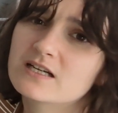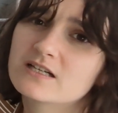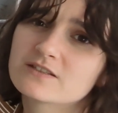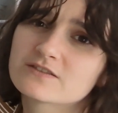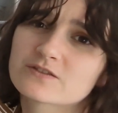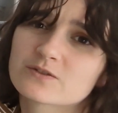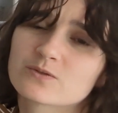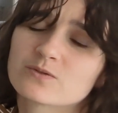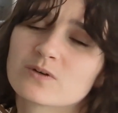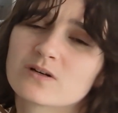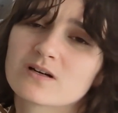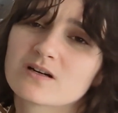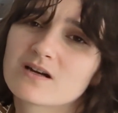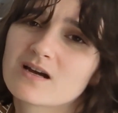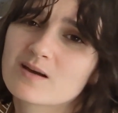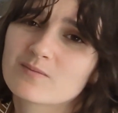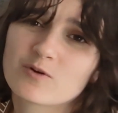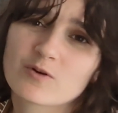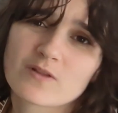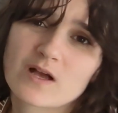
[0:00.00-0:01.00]
So
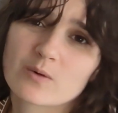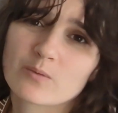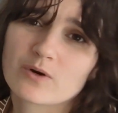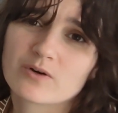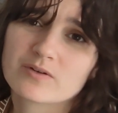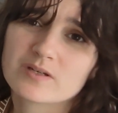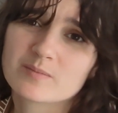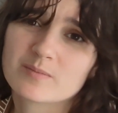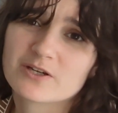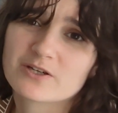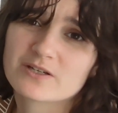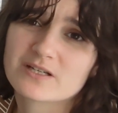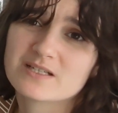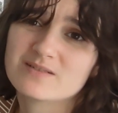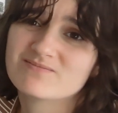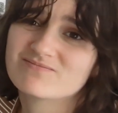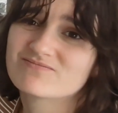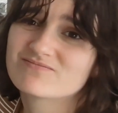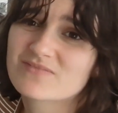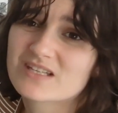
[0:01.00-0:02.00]
I'm not that worried about
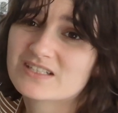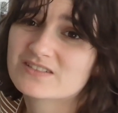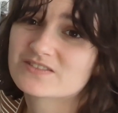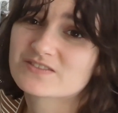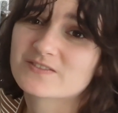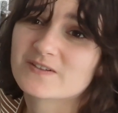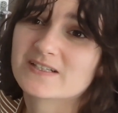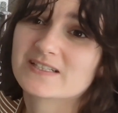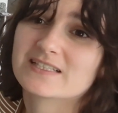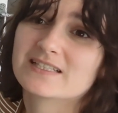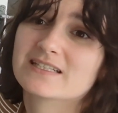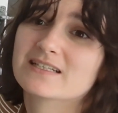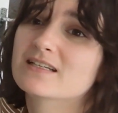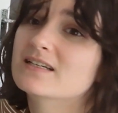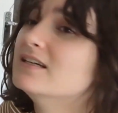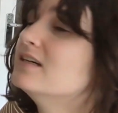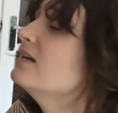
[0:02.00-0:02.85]
it. It's fine.